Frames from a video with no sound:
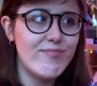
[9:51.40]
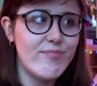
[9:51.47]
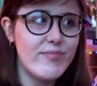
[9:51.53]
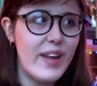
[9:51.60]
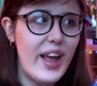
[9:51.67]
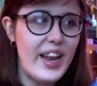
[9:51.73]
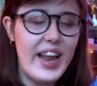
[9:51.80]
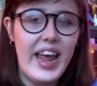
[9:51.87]

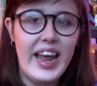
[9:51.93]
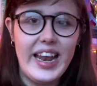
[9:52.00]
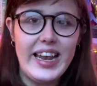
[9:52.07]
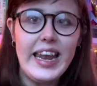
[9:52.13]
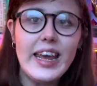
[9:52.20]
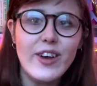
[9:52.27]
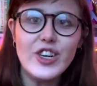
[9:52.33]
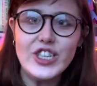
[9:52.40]

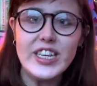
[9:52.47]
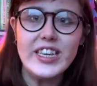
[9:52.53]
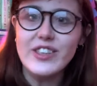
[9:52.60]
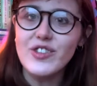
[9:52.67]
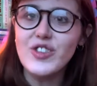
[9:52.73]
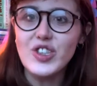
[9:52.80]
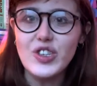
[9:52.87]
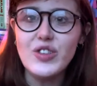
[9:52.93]
illegal
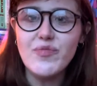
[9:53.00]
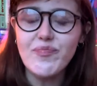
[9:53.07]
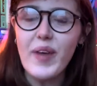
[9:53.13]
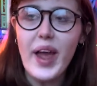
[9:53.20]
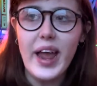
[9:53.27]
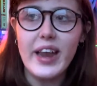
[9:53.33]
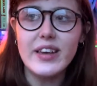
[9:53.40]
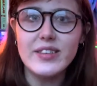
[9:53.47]

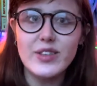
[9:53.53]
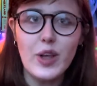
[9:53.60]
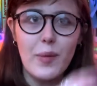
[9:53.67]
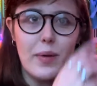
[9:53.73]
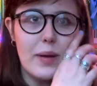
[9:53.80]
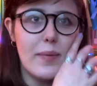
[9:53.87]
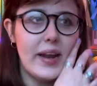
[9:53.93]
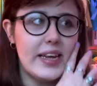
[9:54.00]
in so
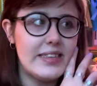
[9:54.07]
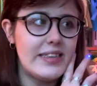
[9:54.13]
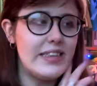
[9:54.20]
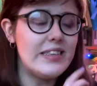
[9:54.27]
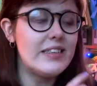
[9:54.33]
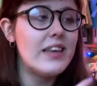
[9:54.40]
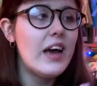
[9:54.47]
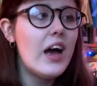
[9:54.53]
many
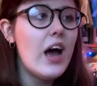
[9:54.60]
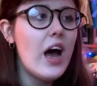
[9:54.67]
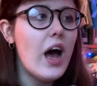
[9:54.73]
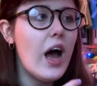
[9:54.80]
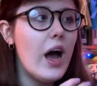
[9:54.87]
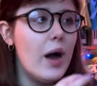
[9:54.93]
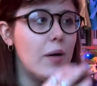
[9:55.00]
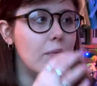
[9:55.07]
places.
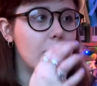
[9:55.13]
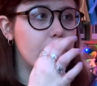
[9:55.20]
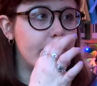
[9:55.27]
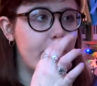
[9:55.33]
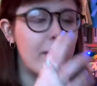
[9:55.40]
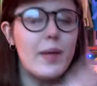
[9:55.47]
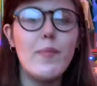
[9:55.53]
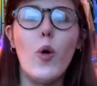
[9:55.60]
so
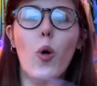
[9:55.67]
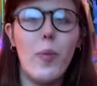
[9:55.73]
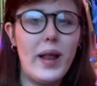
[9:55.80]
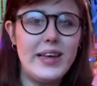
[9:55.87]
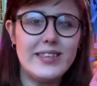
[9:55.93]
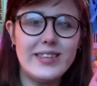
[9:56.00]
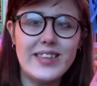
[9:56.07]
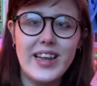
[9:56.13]
many more
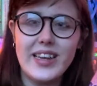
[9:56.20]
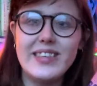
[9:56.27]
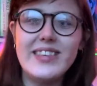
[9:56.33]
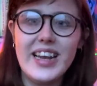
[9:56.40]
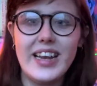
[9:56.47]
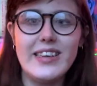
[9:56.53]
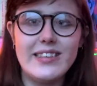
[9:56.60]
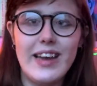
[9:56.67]
places than it
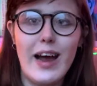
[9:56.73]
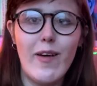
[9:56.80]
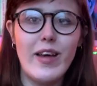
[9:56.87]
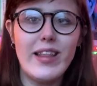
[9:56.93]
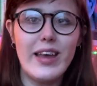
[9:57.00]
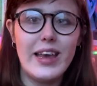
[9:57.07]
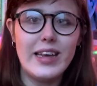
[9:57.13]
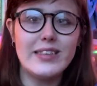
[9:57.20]
still is now. I
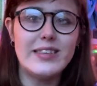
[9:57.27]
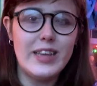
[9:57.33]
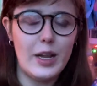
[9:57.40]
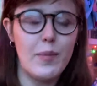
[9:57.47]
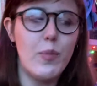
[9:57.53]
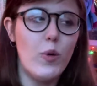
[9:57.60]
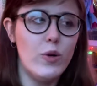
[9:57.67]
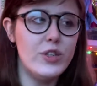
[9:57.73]
think it's still
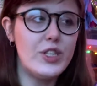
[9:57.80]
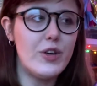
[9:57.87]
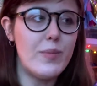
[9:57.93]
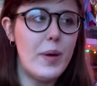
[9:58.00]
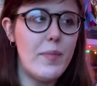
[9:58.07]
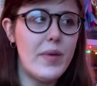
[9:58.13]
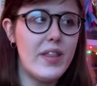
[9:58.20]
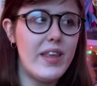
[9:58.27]
important to
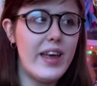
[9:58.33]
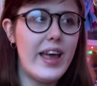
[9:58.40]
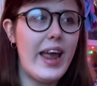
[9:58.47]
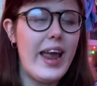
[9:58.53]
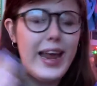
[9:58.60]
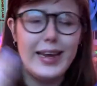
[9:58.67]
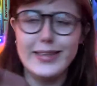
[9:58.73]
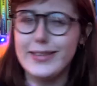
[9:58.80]
remember that
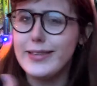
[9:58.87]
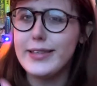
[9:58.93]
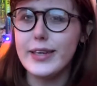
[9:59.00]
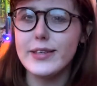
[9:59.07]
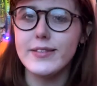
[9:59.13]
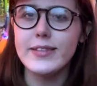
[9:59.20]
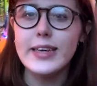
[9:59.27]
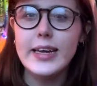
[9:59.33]
it is
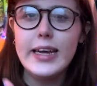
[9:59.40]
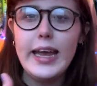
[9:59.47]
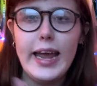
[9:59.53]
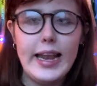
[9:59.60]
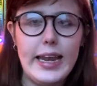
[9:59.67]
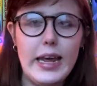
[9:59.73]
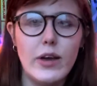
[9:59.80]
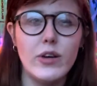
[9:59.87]
still
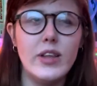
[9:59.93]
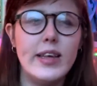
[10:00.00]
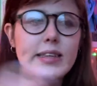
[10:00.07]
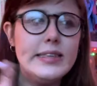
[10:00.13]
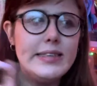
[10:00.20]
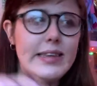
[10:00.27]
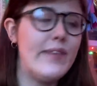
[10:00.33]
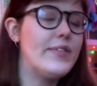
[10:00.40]
illegal in
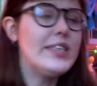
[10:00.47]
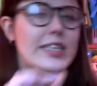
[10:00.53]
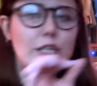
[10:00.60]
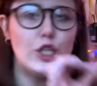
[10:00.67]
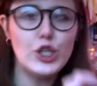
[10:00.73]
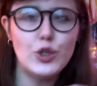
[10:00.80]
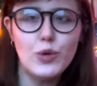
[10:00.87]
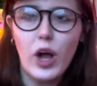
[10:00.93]

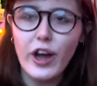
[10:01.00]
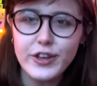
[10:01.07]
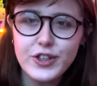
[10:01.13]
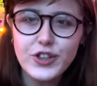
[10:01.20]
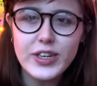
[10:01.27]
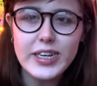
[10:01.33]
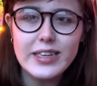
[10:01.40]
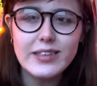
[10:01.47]
72
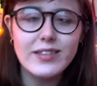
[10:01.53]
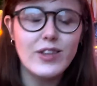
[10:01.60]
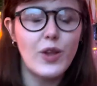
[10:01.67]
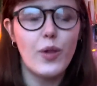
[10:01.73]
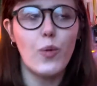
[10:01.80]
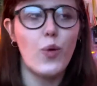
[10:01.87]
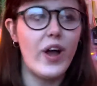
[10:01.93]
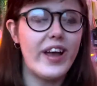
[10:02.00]
countries, so
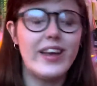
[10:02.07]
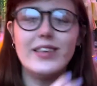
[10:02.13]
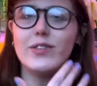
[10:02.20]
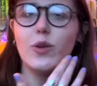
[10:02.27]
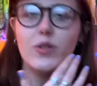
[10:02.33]
the work is not